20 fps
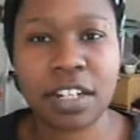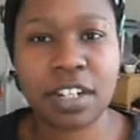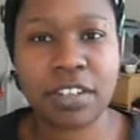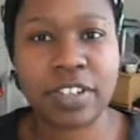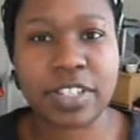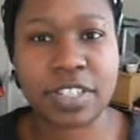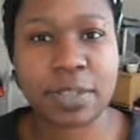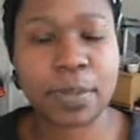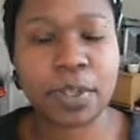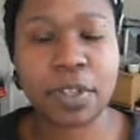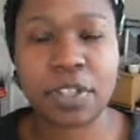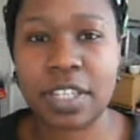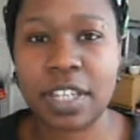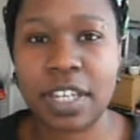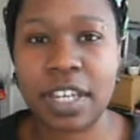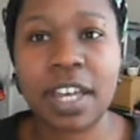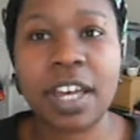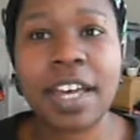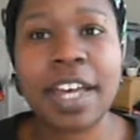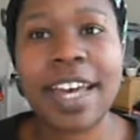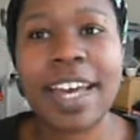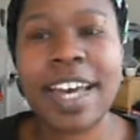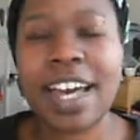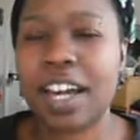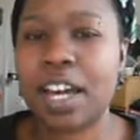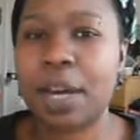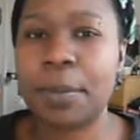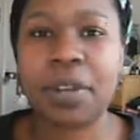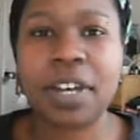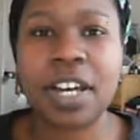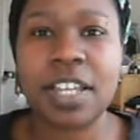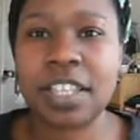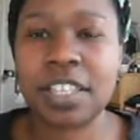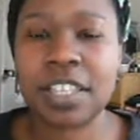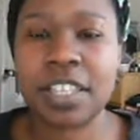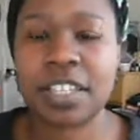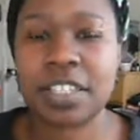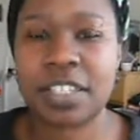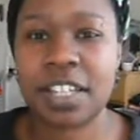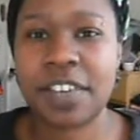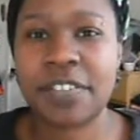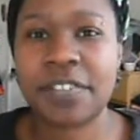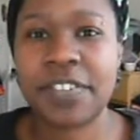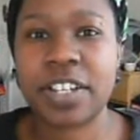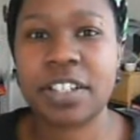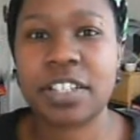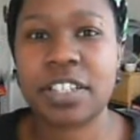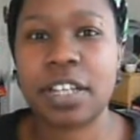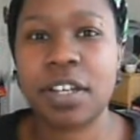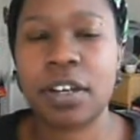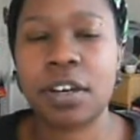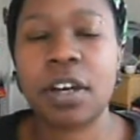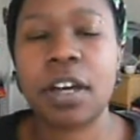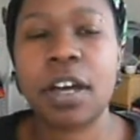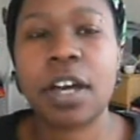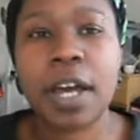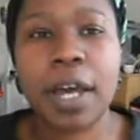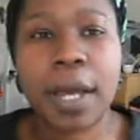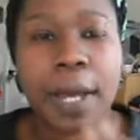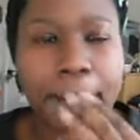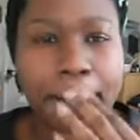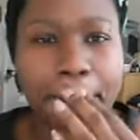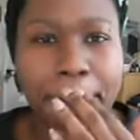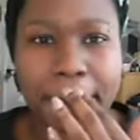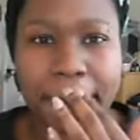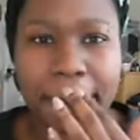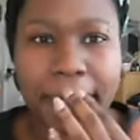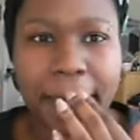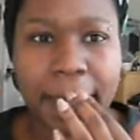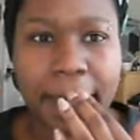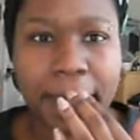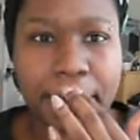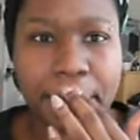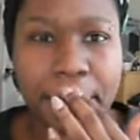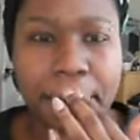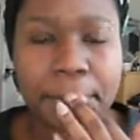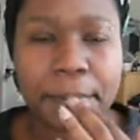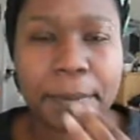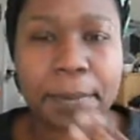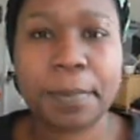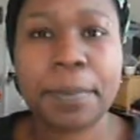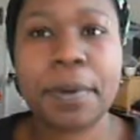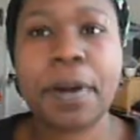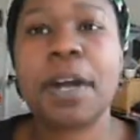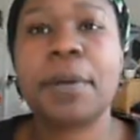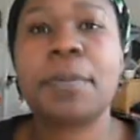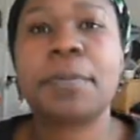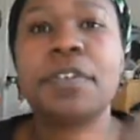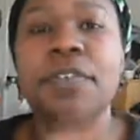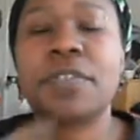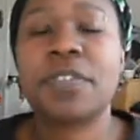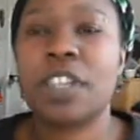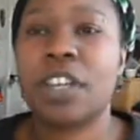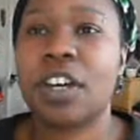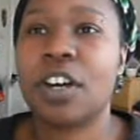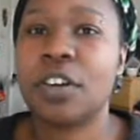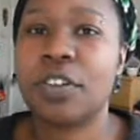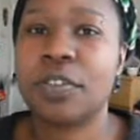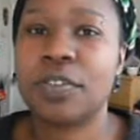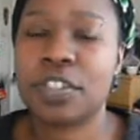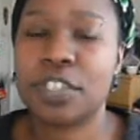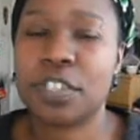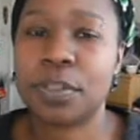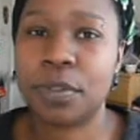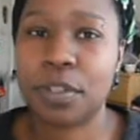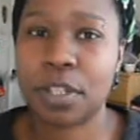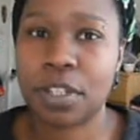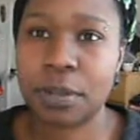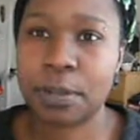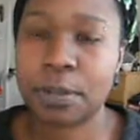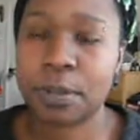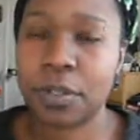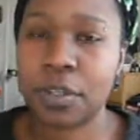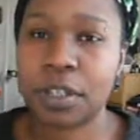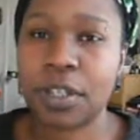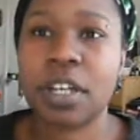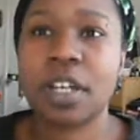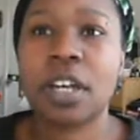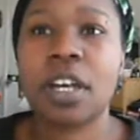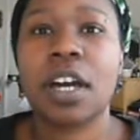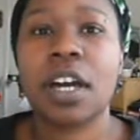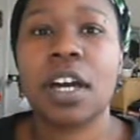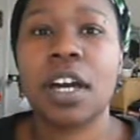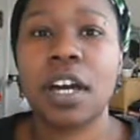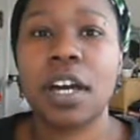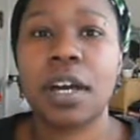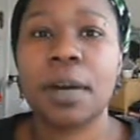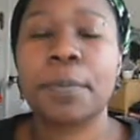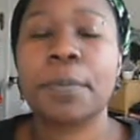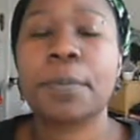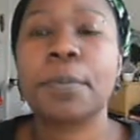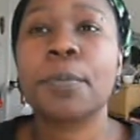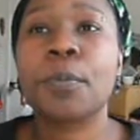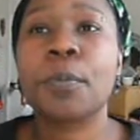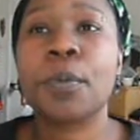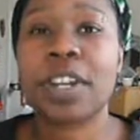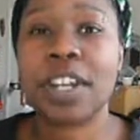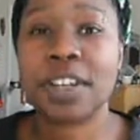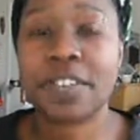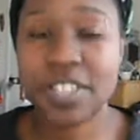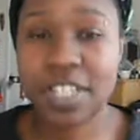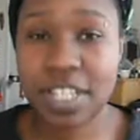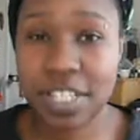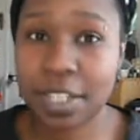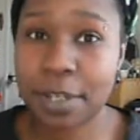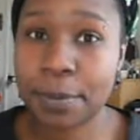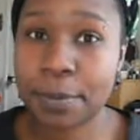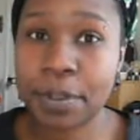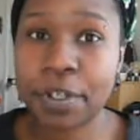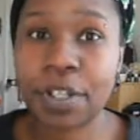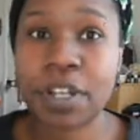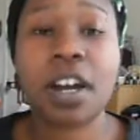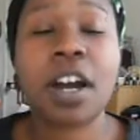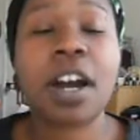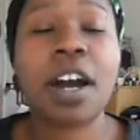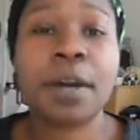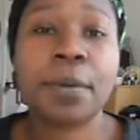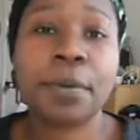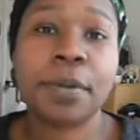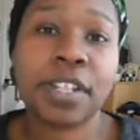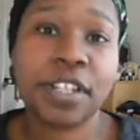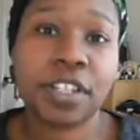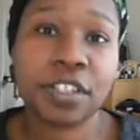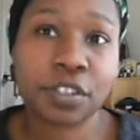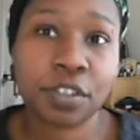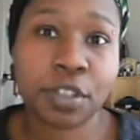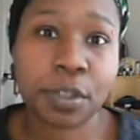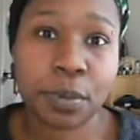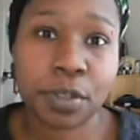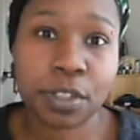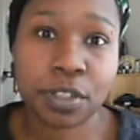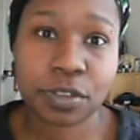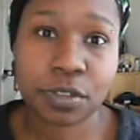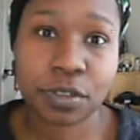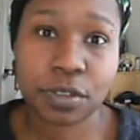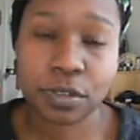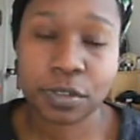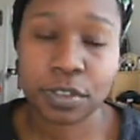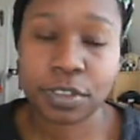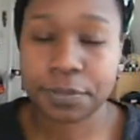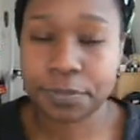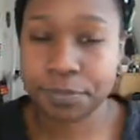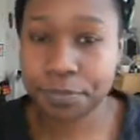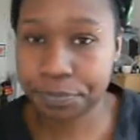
a recipe on there, a couple of other things that I found out. But I'm moving that over to another blog. When I've set that blog up, I will let you know what it's called.